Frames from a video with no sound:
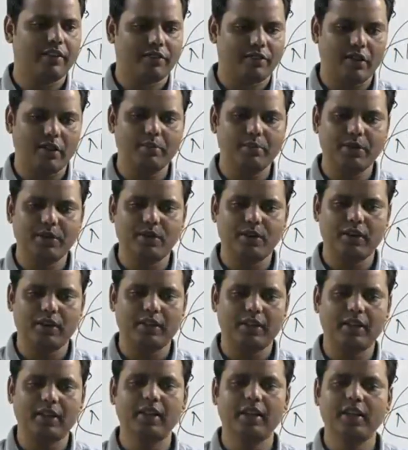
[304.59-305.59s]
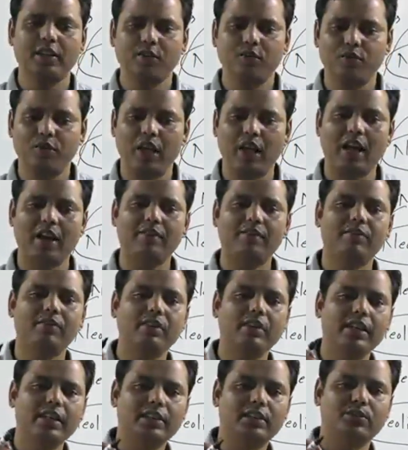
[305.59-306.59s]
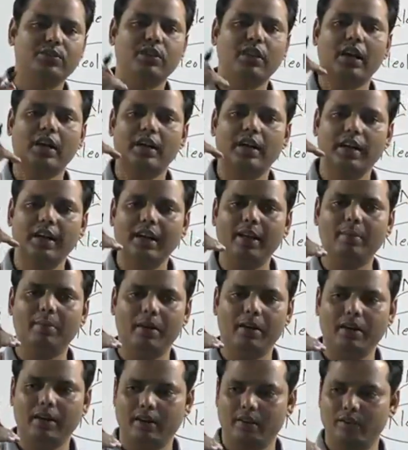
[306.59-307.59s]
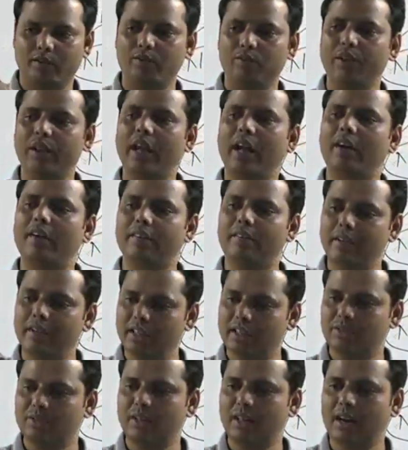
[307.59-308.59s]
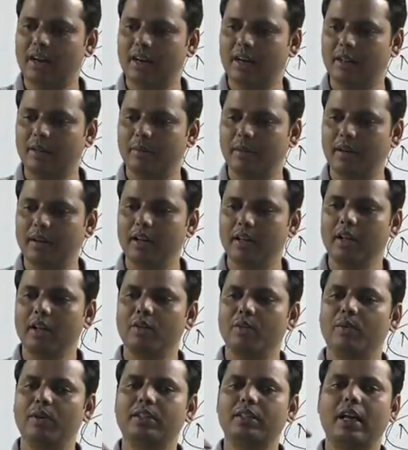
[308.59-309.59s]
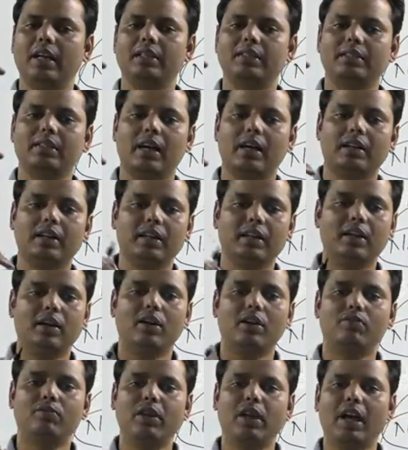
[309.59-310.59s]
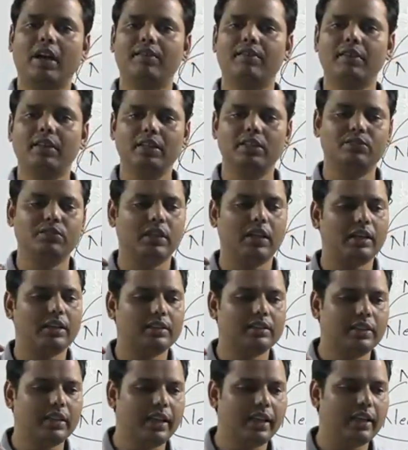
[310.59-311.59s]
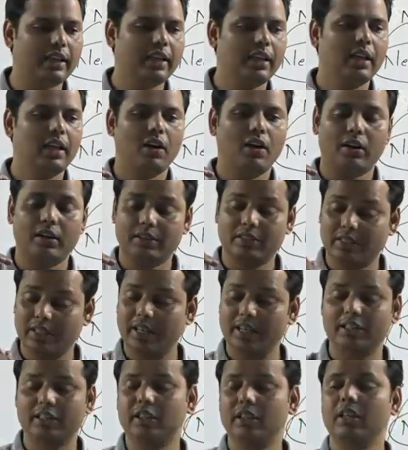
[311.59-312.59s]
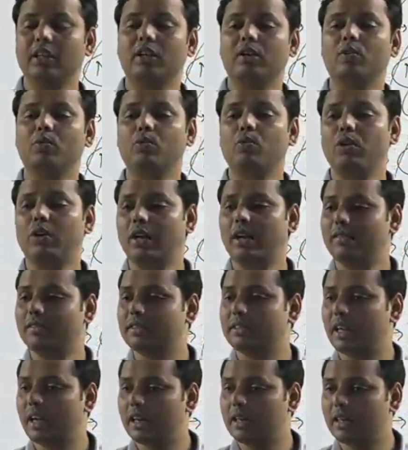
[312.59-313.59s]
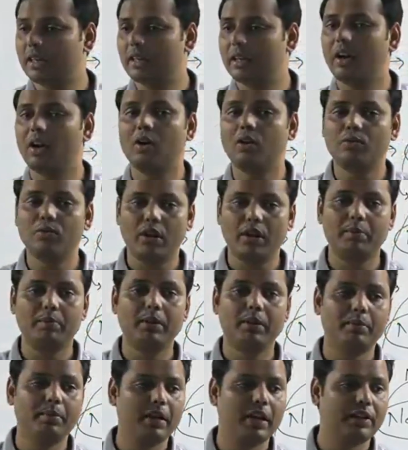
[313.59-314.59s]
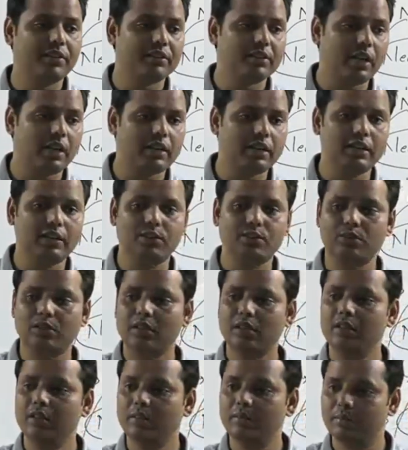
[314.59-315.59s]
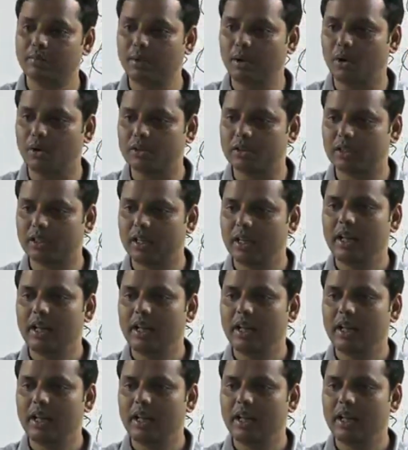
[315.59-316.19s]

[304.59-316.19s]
From Neolithic, we have reached to that label. We have reached to that label which has started, or we have reached to that state or stage what have started, or where people have started using bronze.